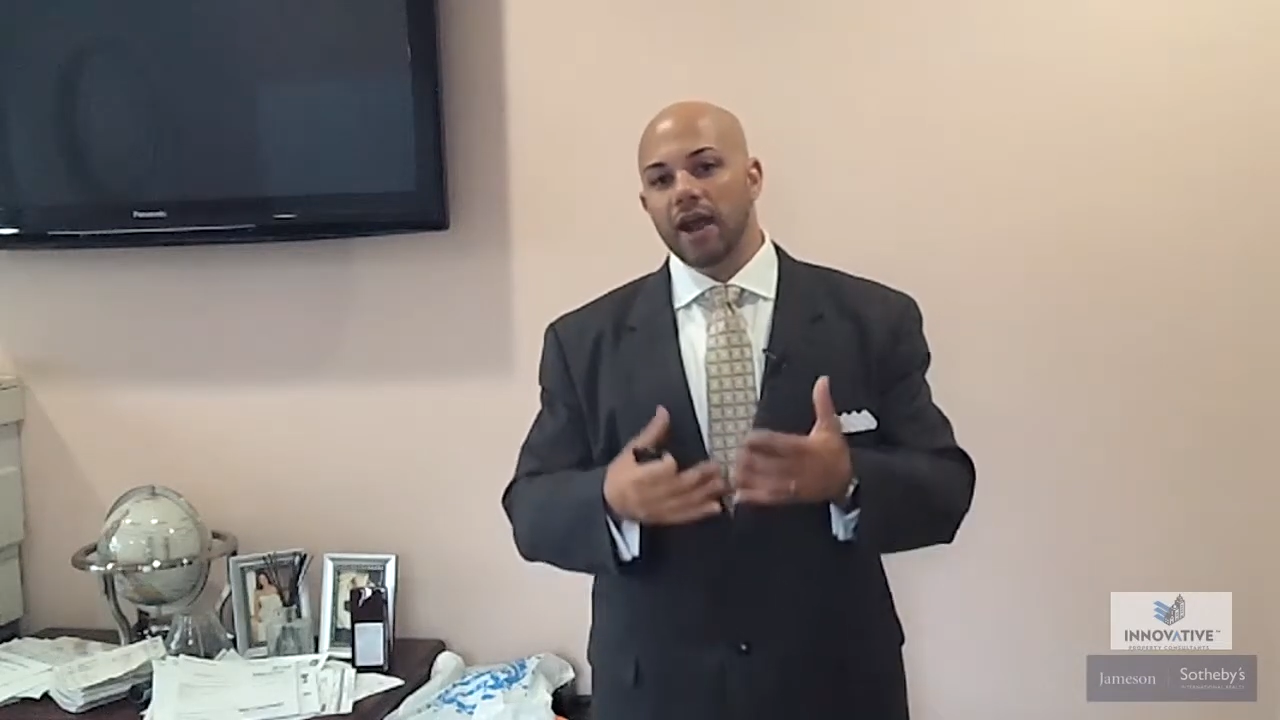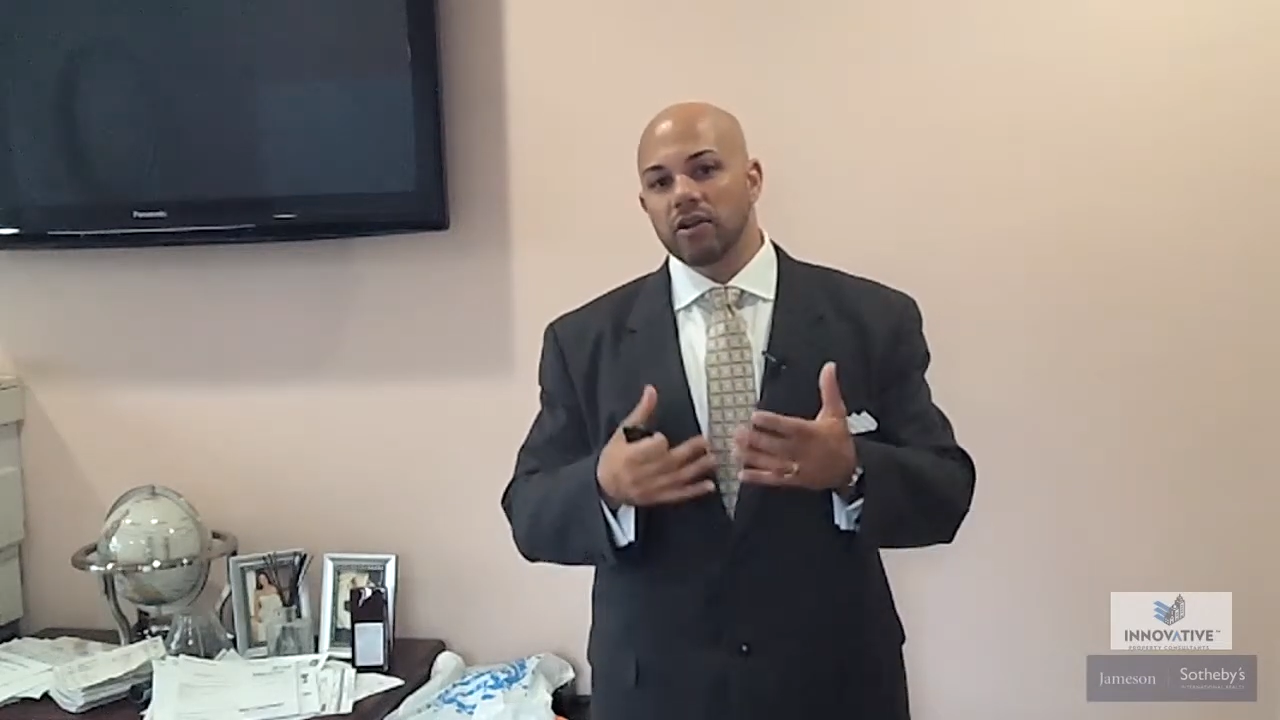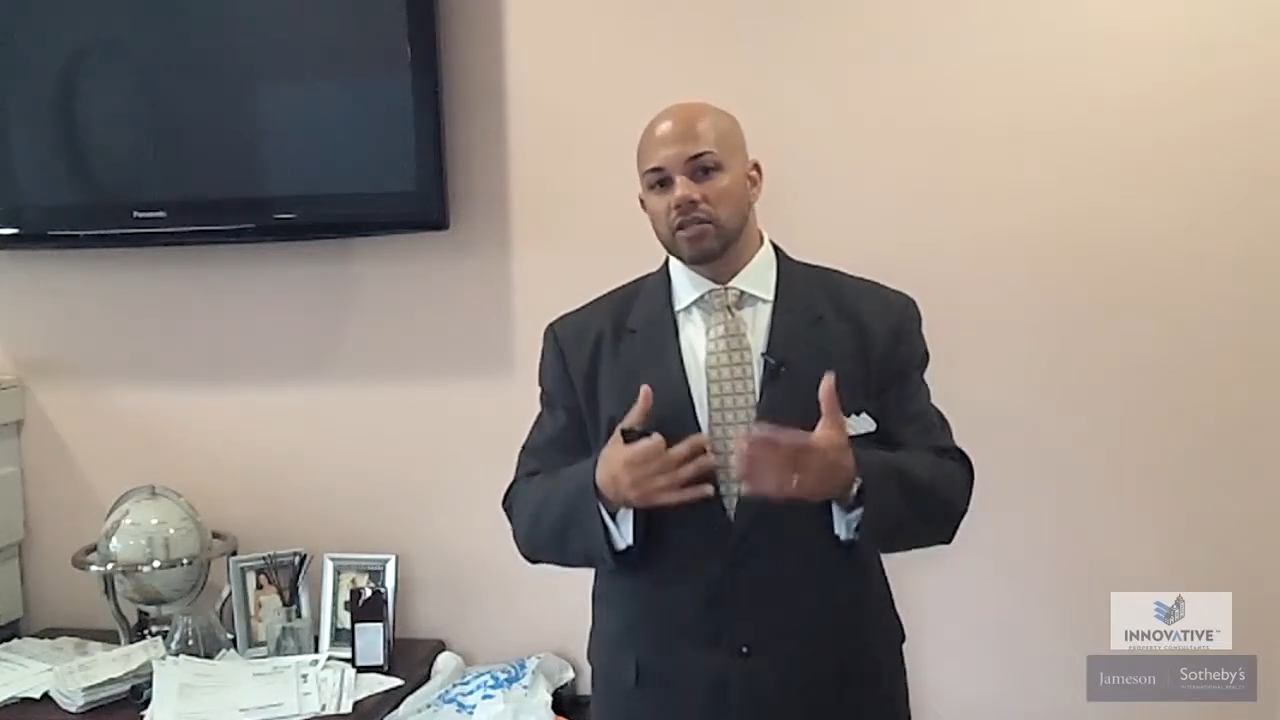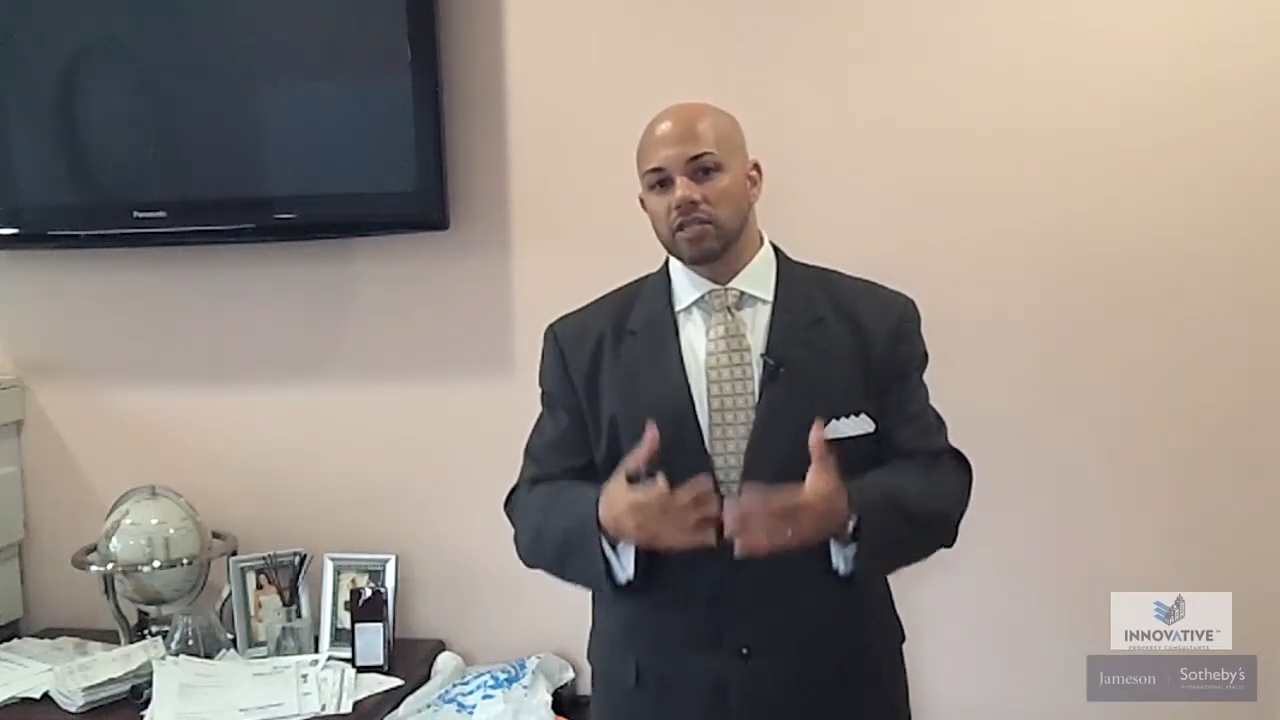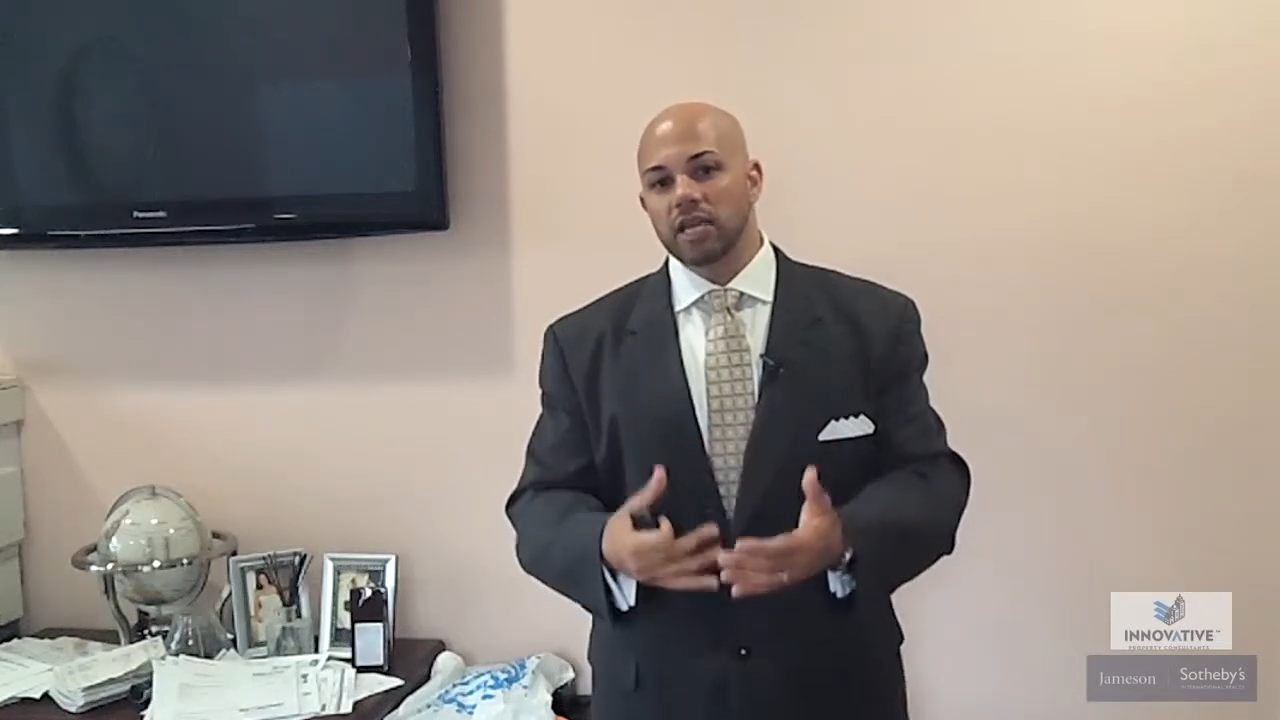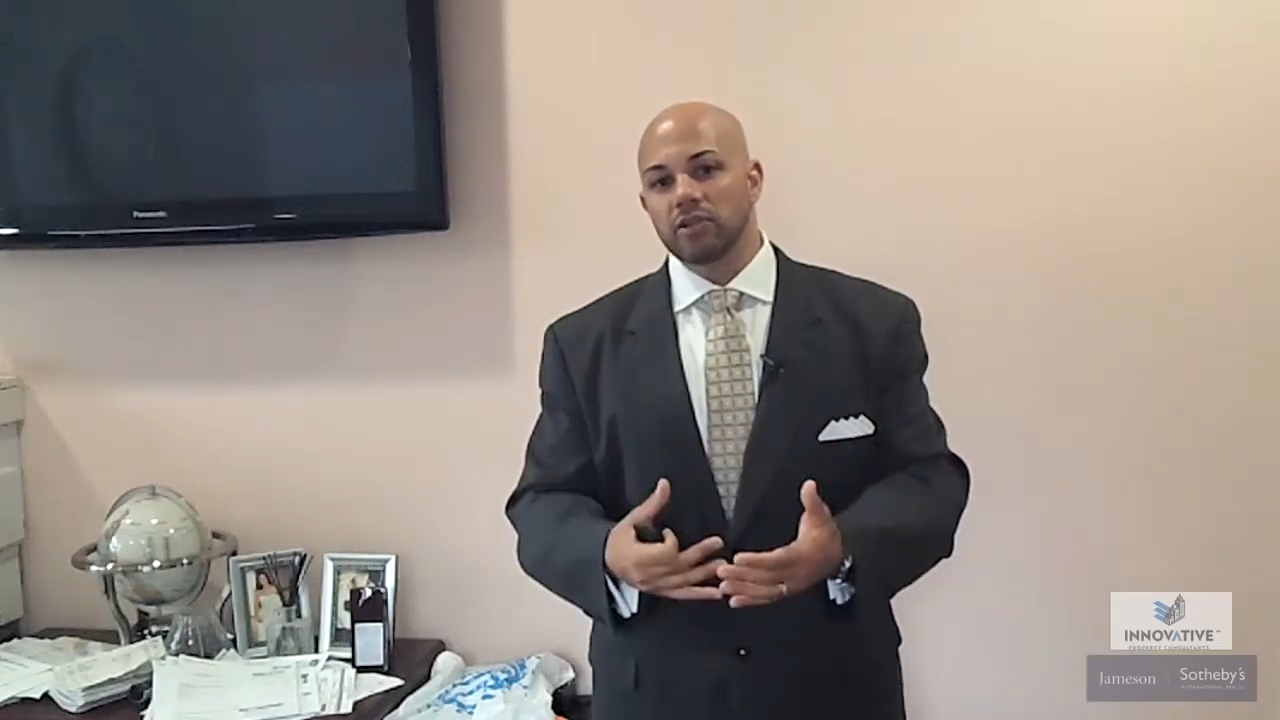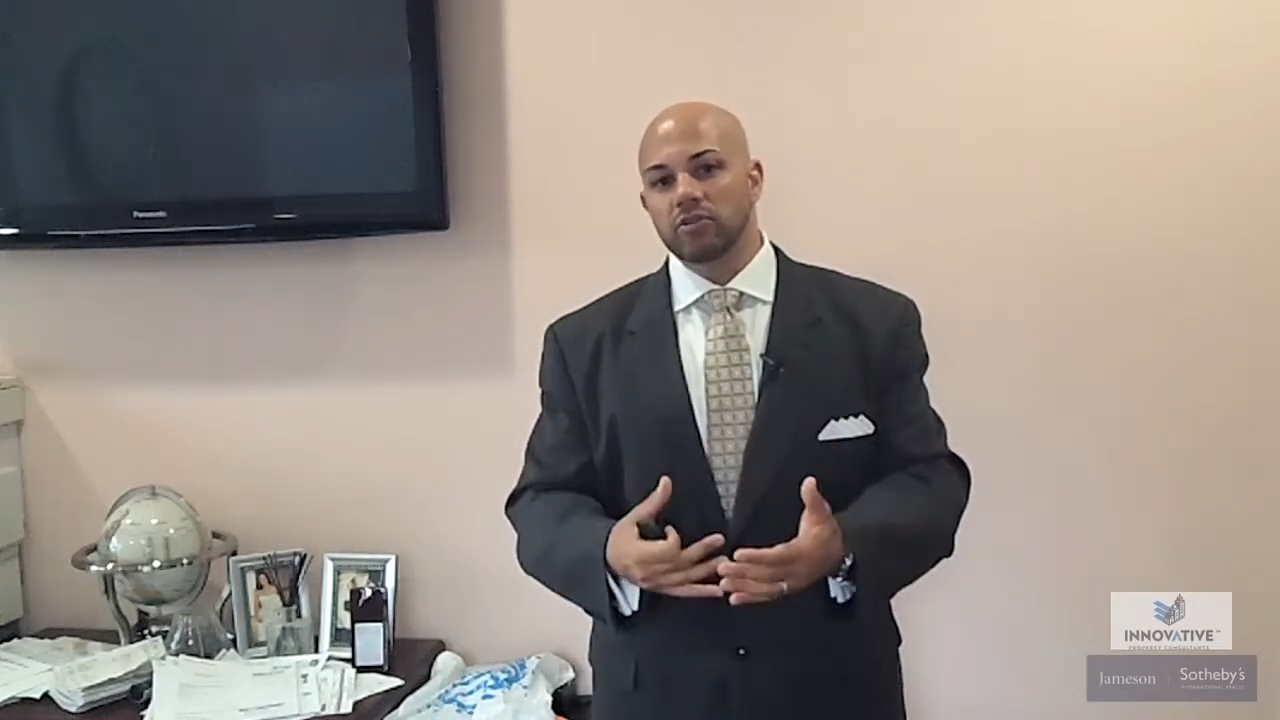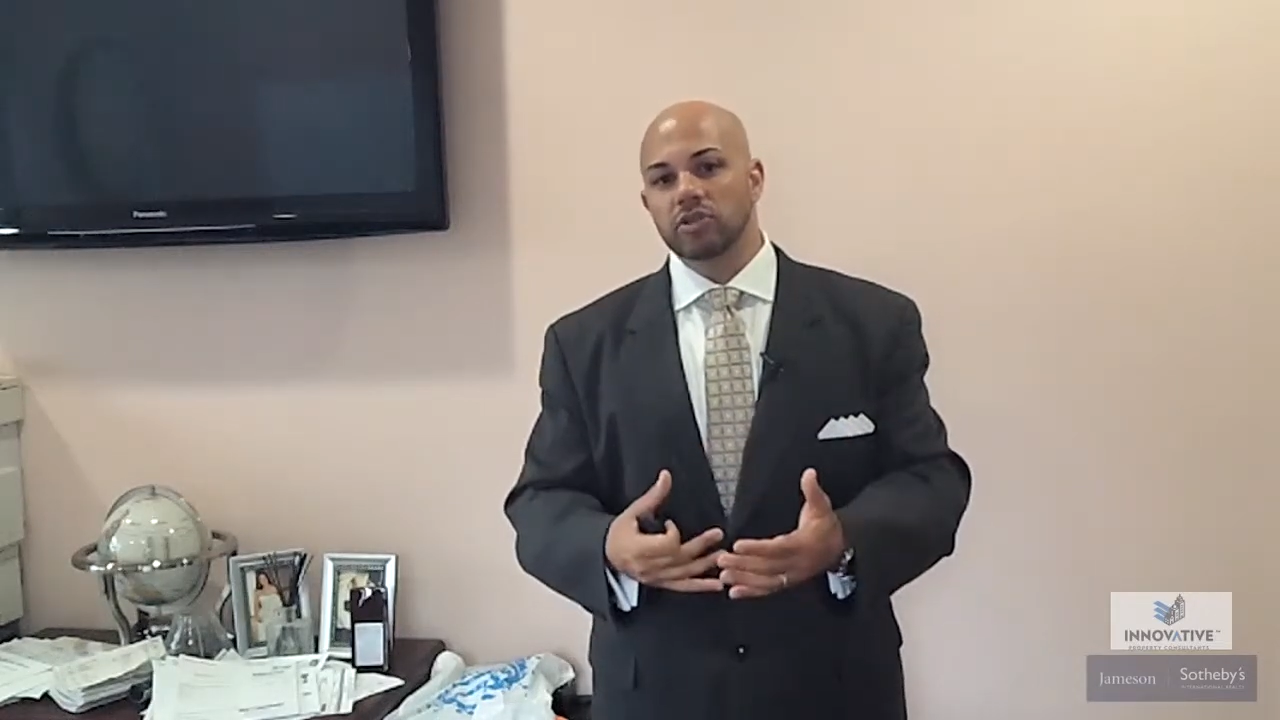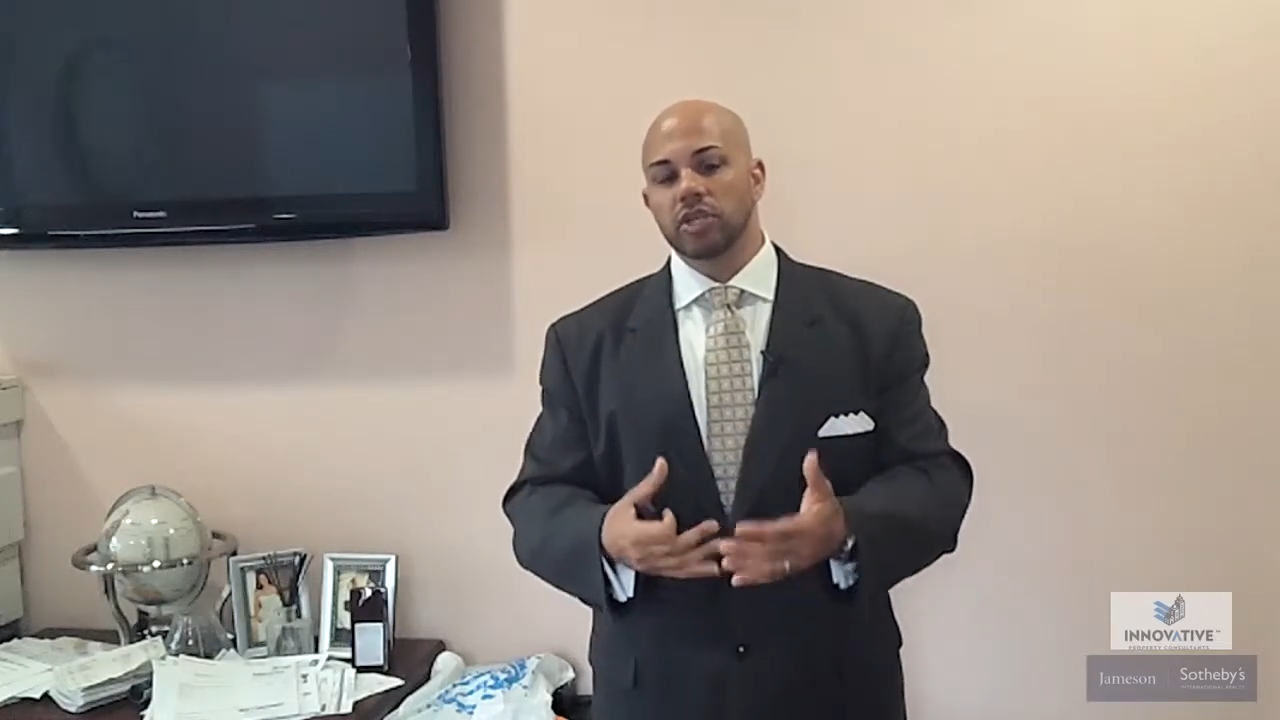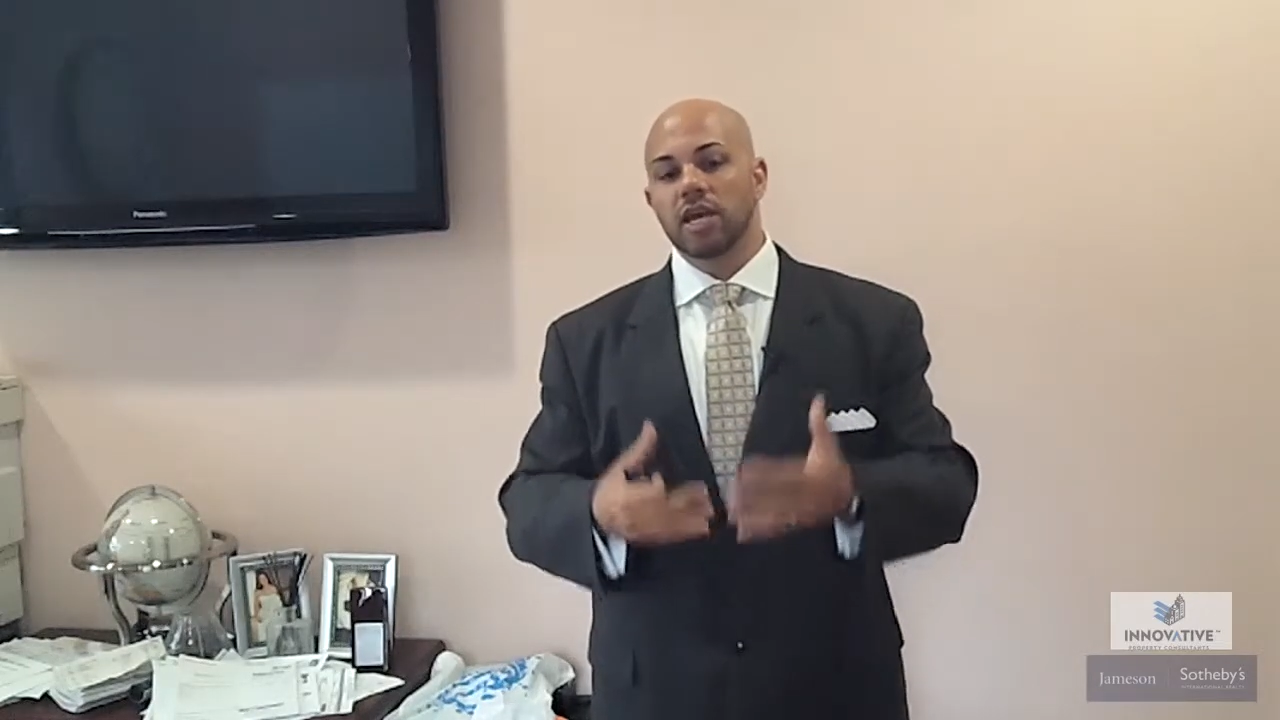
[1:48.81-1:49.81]
are
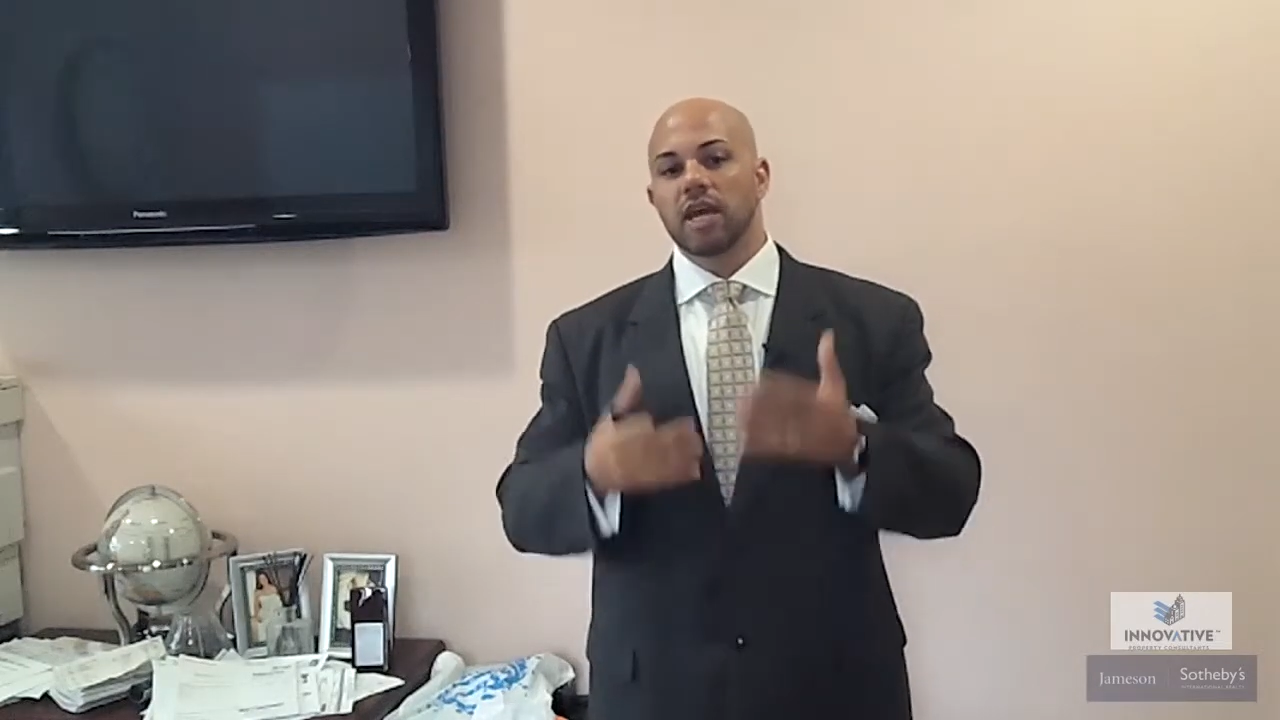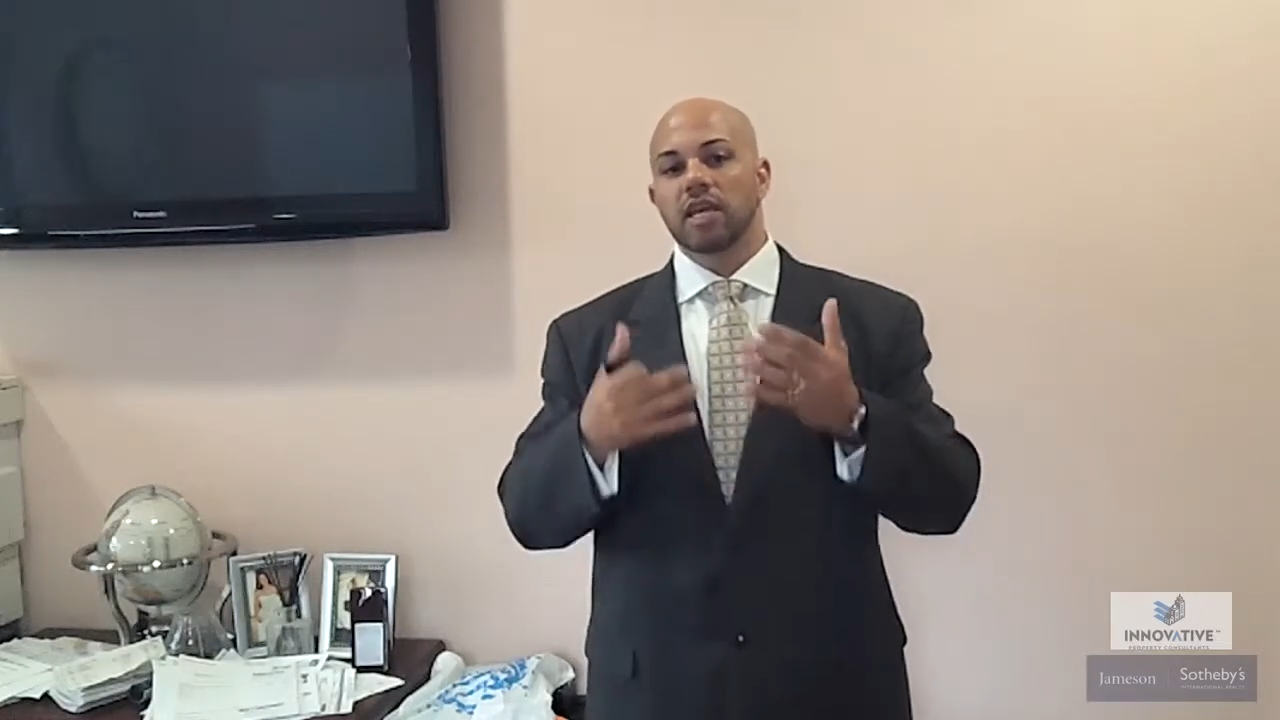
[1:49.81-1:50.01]
sellers